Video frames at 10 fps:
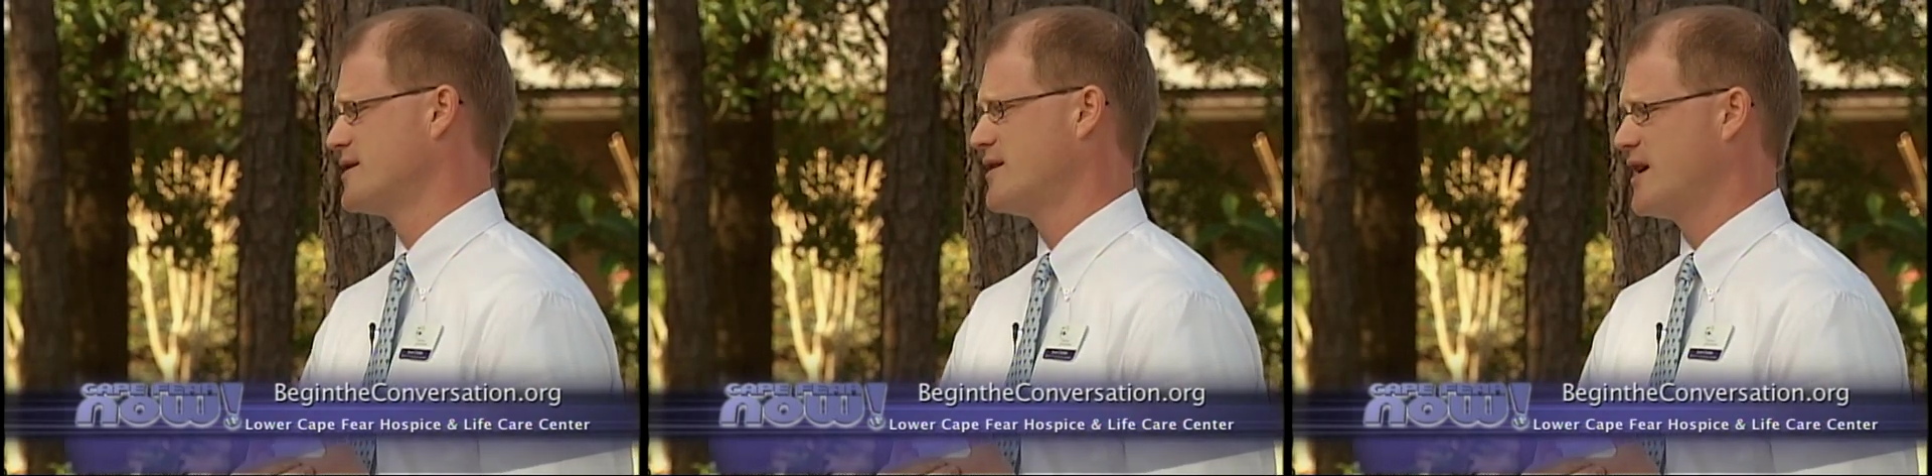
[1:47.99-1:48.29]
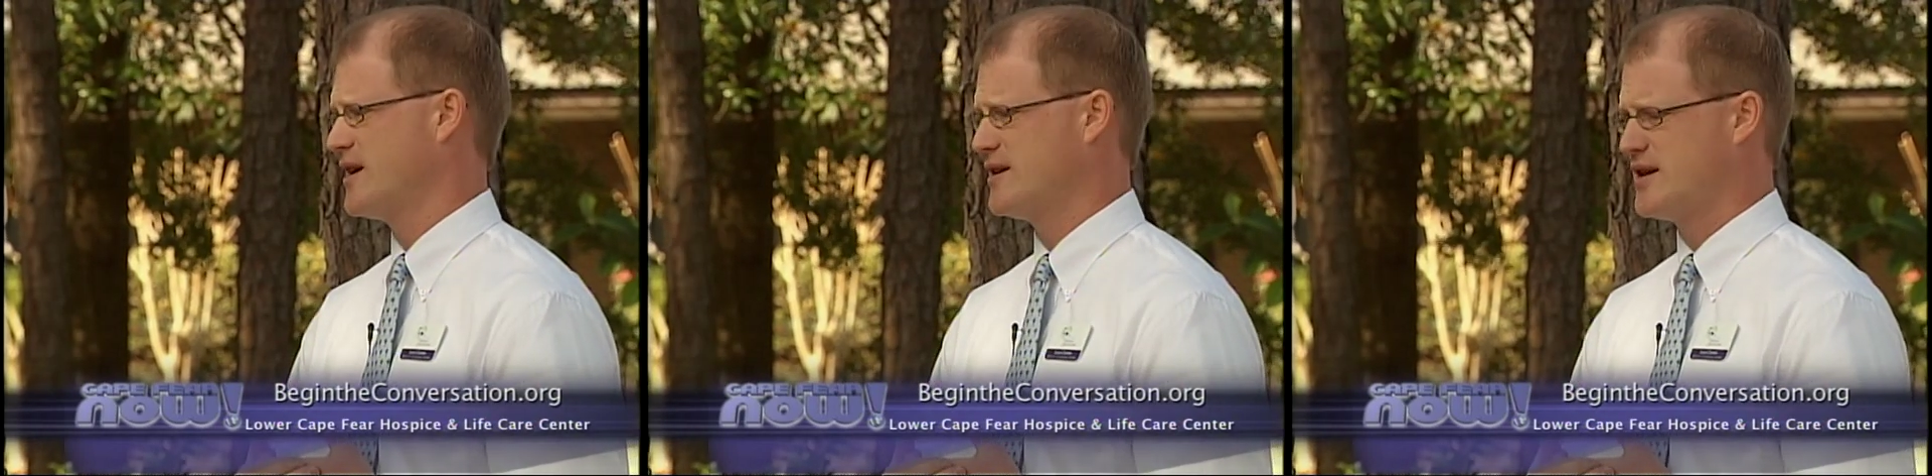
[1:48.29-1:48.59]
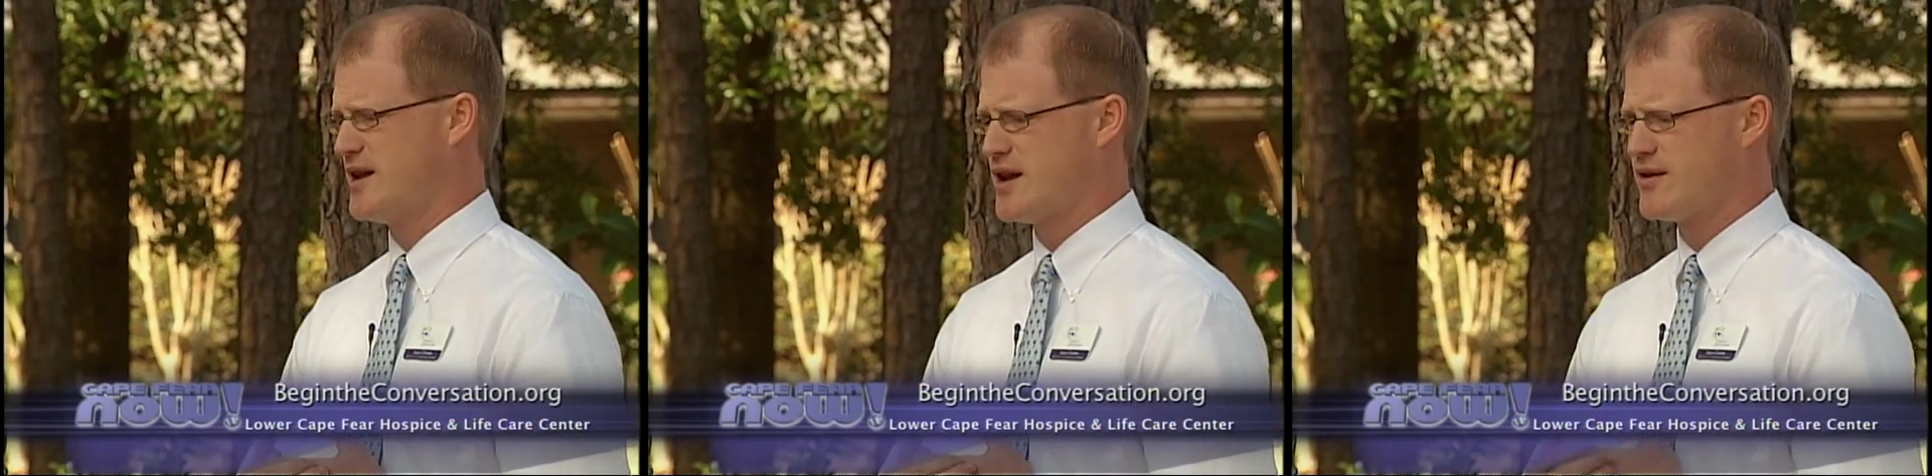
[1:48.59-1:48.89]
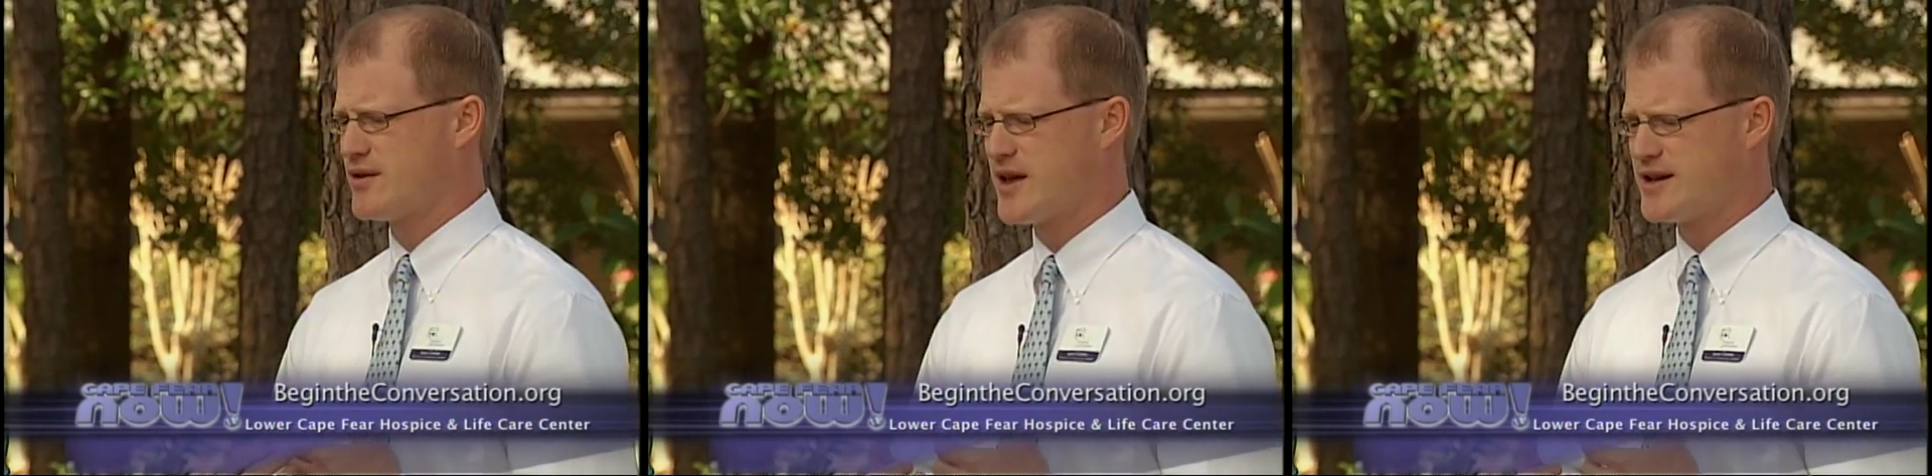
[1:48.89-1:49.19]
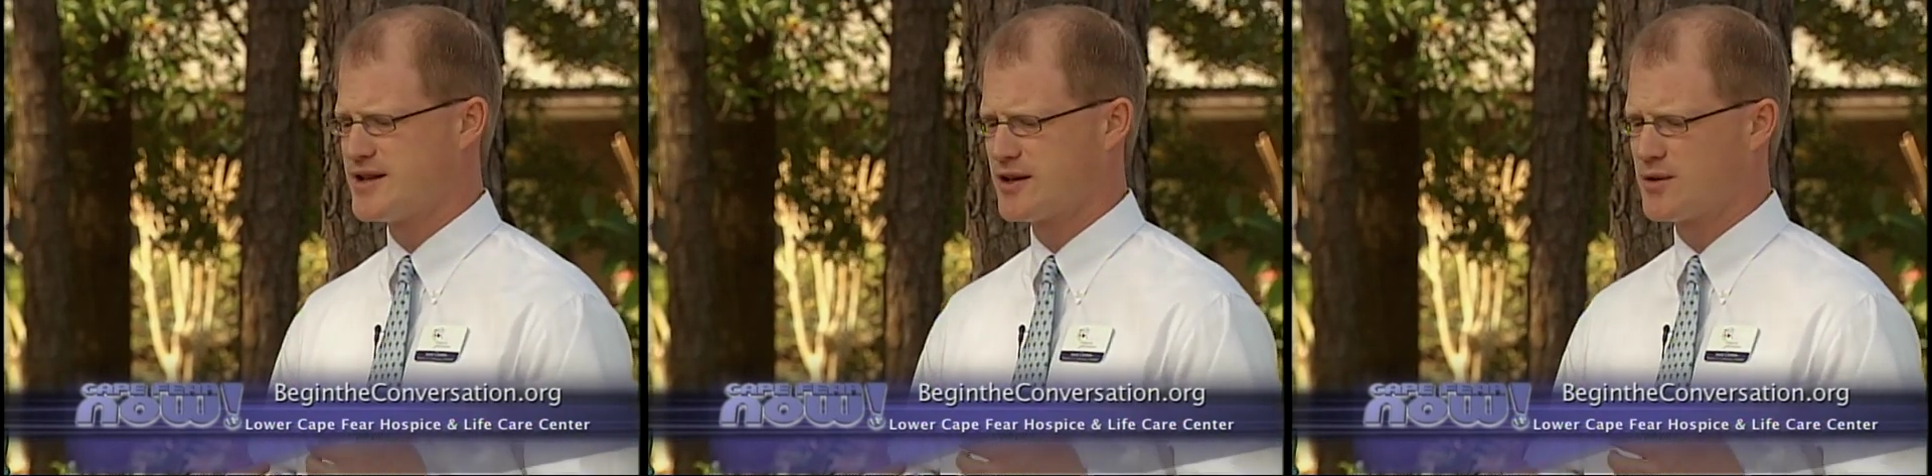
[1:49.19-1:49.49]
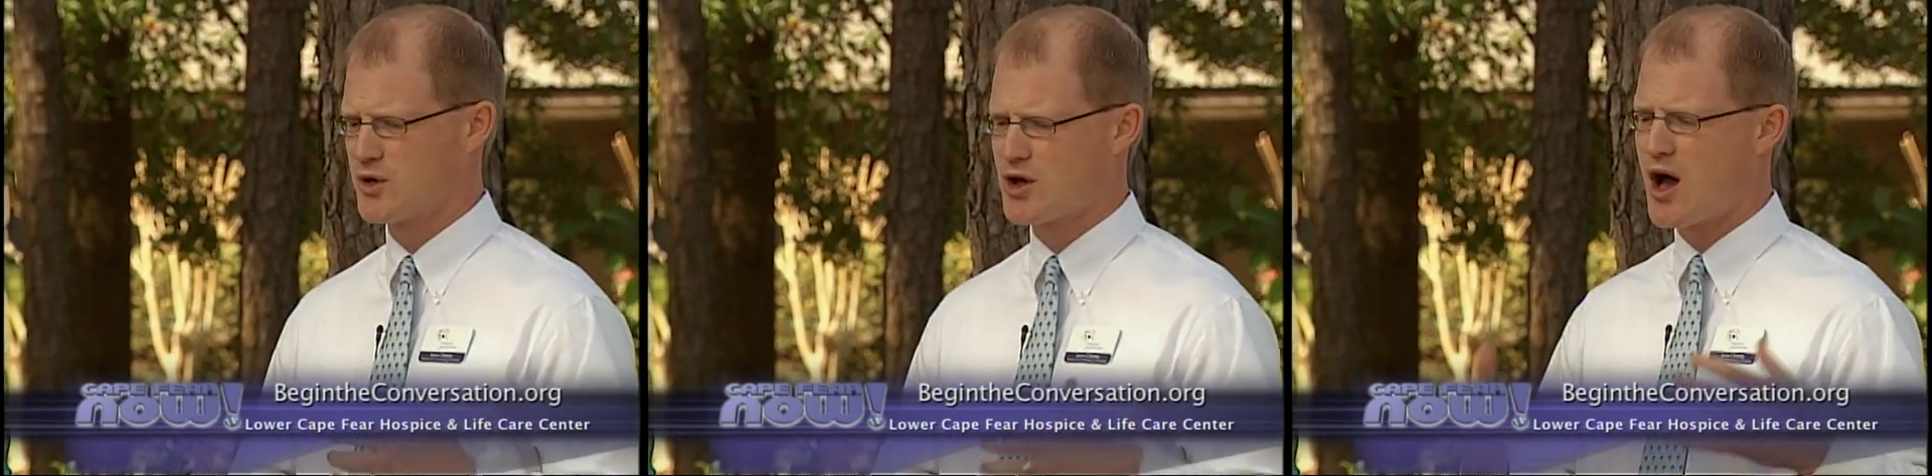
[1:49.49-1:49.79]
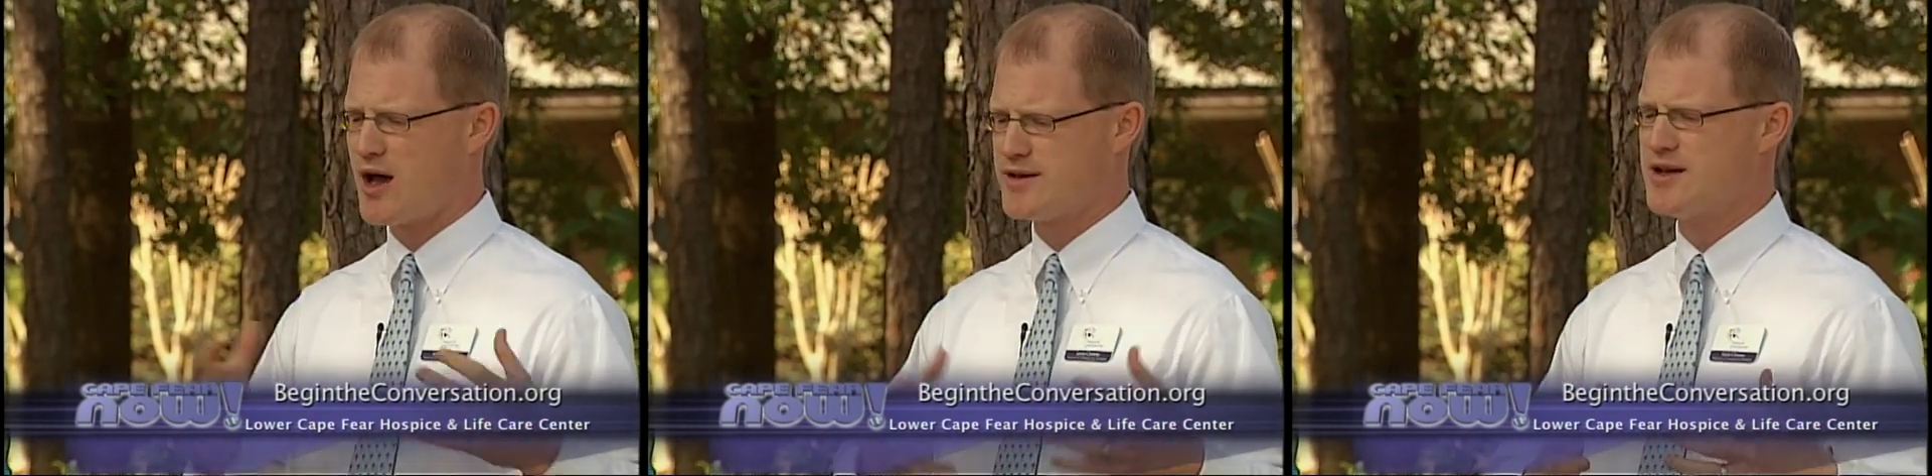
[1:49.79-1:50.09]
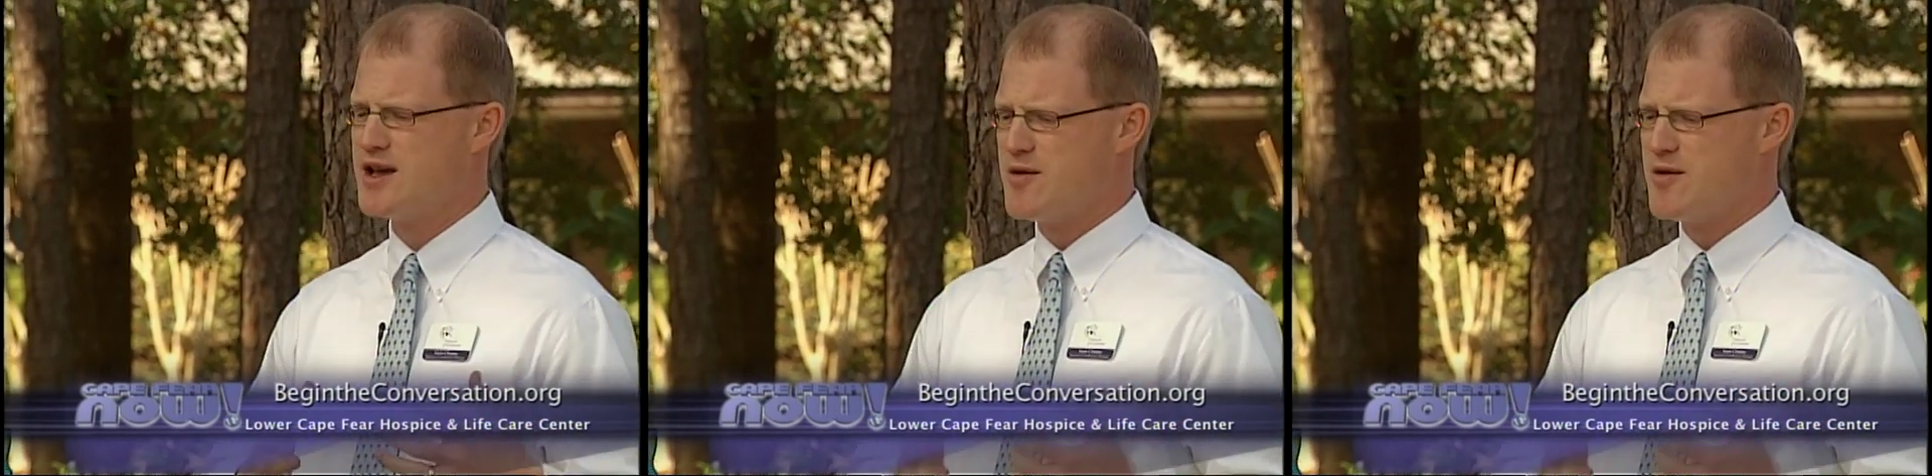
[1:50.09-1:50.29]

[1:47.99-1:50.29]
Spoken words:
and other things that would cause